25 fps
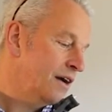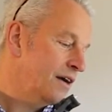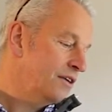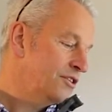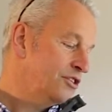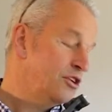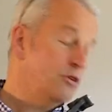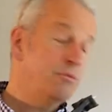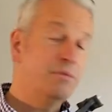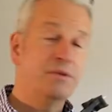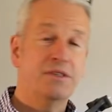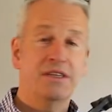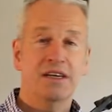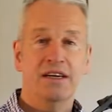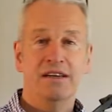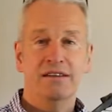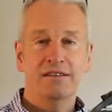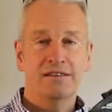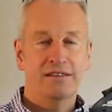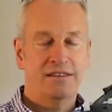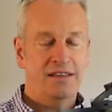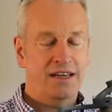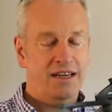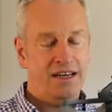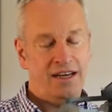Jupiter,
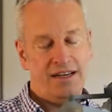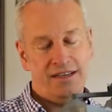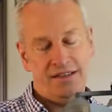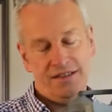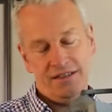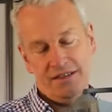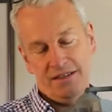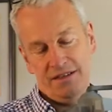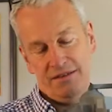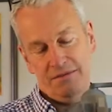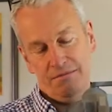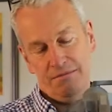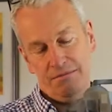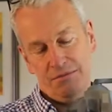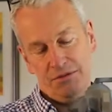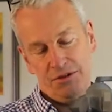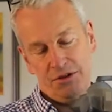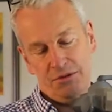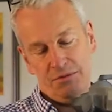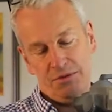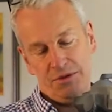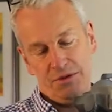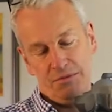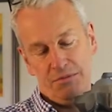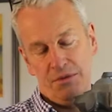to the
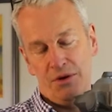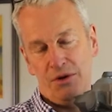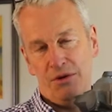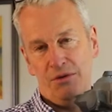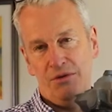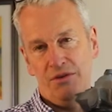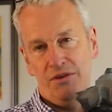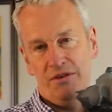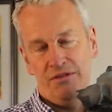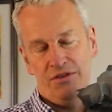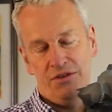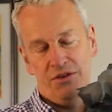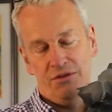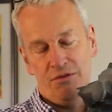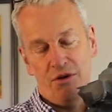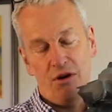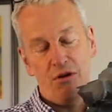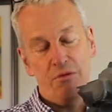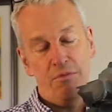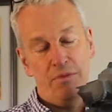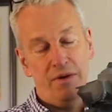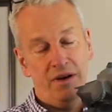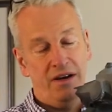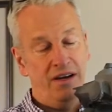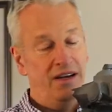Jupiter moon of
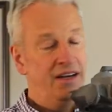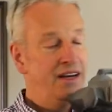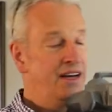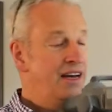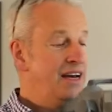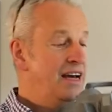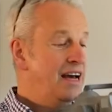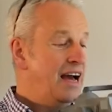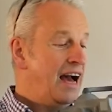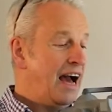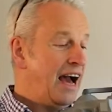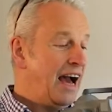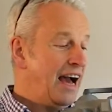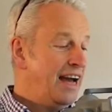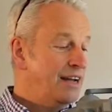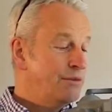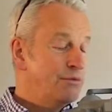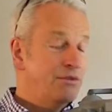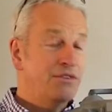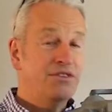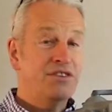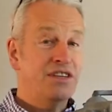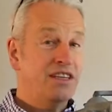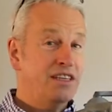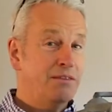Europa, and
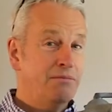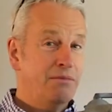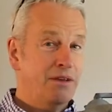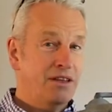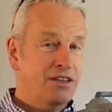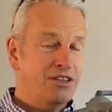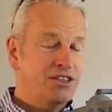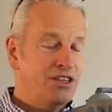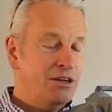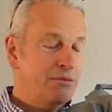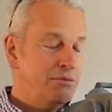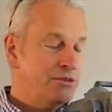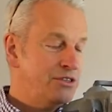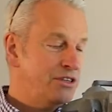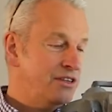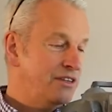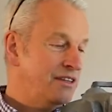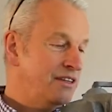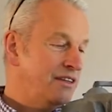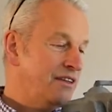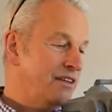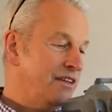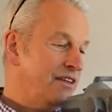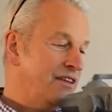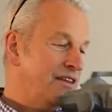we've seen the mothership, showed
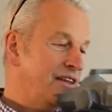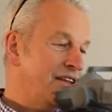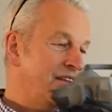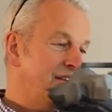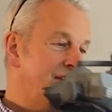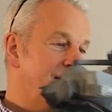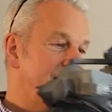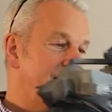it the other